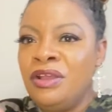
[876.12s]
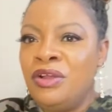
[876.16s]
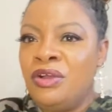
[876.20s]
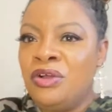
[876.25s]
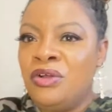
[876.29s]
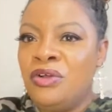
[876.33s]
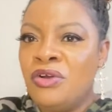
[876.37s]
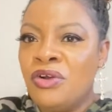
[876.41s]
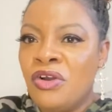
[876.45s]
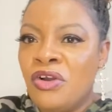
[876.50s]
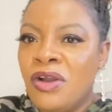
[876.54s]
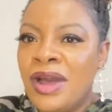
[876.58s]

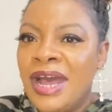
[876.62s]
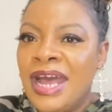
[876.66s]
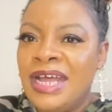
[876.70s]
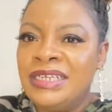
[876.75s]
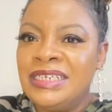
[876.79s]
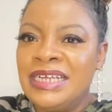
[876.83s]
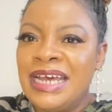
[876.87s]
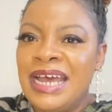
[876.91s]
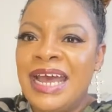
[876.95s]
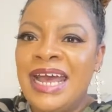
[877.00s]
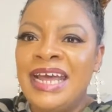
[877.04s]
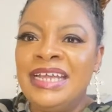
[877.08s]
go
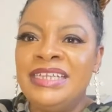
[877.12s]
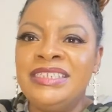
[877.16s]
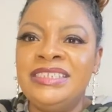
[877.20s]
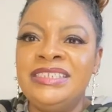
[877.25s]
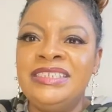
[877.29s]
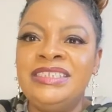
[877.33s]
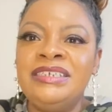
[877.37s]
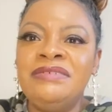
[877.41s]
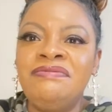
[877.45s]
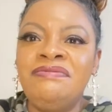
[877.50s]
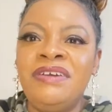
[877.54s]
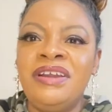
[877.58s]
under a
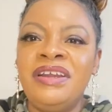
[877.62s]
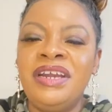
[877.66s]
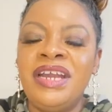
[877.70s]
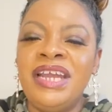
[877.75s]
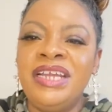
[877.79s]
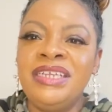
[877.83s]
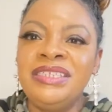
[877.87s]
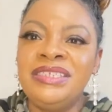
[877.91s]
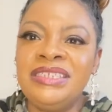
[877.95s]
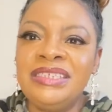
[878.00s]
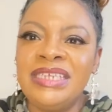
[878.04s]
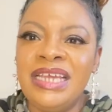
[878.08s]

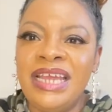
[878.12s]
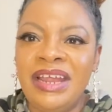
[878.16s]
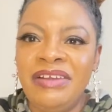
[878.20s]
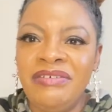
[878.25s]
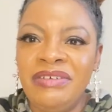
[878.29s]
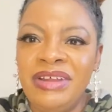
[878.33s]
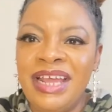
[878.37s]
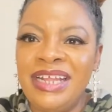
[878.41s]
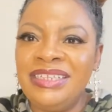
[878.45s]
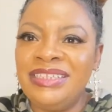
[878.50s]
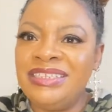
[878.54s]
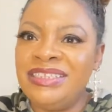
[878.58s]
different
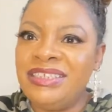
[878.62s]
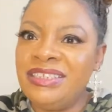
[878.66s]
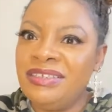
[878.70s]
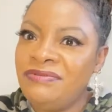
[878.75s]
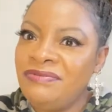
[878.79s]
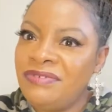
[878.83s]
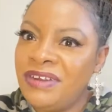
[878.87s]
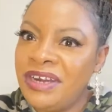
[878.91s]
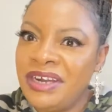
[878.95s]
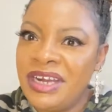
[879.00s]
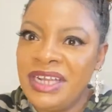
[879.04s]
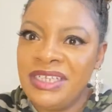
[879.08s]
area,
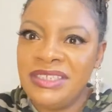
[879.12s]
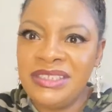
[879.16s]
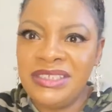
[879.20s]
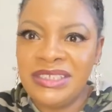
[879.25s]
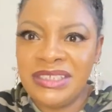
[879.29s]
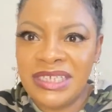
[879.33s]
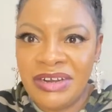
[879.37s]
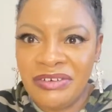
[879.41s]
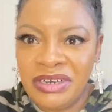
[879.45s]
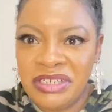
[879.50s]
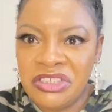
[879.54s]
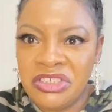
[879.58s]
different
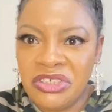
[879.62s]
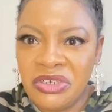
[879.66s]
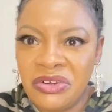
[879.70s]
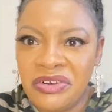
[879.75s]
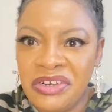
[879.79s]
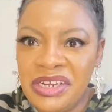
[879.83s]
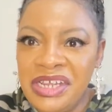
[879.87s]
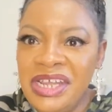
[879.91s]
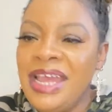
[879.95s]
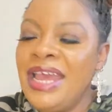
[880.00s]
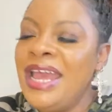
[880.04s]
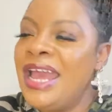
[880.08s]

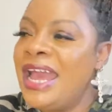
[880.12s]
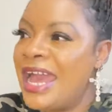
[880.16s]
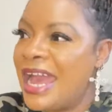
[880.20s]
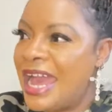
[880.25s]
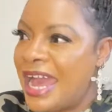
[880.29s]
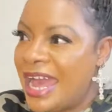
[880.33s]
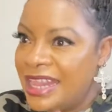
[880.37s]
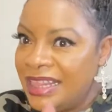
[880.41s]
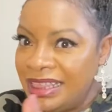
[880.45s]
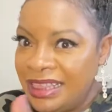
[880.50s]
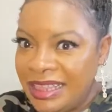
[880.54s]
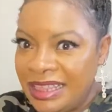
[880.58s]
territory,
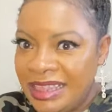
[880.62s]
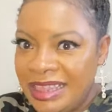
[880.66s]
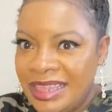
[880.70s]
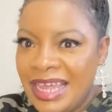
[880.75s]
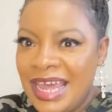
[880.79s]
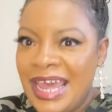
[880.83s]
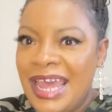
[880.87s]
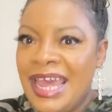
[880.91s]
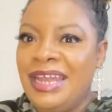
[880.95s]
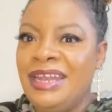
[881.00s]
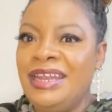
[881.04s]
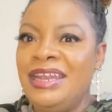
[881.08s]
and
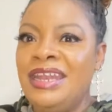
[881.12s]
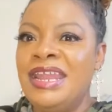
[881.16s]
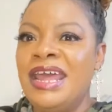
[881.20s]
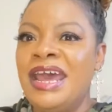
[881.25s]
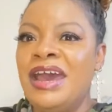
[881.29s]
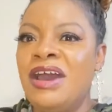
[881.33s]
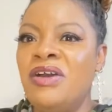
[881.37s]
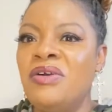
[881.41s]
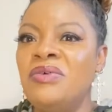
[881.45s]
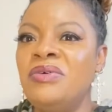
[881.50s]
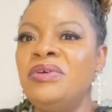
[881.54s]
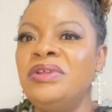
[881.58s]
then
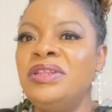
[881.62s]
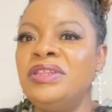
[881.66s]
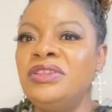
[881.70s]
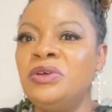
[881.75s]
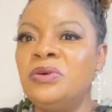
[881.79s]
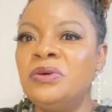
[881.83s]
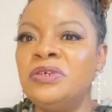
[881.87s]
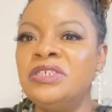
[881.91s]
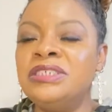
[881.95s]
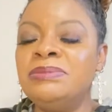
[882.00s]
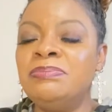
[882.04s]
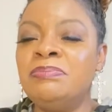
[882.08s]
now
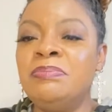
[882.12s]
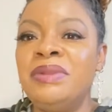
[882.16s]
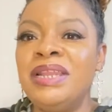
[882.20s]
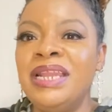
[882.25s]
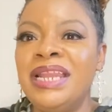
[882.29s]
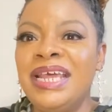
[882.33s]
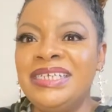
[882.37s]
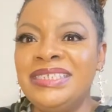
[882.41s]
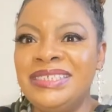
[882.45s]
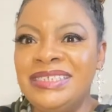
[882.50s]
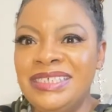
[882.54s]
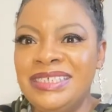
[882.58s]
those
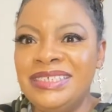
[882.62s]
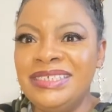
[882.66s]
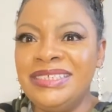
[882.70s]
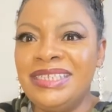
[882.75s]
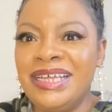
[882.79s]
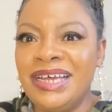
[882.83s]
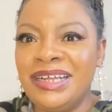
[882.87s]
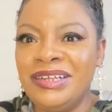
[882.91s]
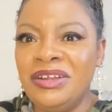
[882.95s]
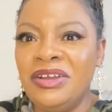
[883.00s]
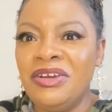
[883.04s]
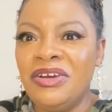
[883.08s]
blessings
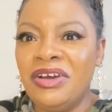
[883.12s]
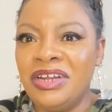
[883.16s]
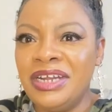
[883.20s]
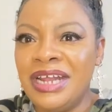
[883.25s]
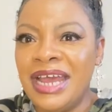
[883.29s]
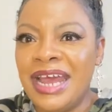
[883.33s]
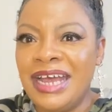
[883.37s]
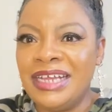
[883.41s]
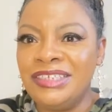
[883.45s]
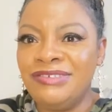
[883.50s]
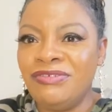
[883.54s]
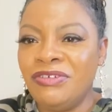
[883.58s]
that God
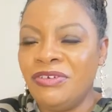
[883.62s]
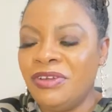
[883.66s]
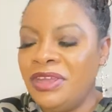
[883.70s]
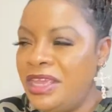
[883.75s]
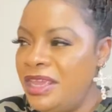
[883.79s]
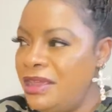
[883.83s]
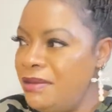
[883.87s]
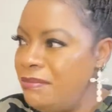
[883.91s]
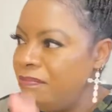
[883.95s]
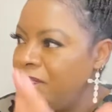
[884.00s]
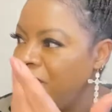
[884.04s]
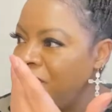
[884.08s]
has for
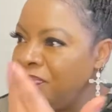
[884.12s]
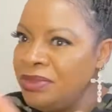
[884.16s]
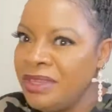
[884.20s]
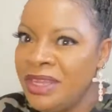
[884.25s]
him,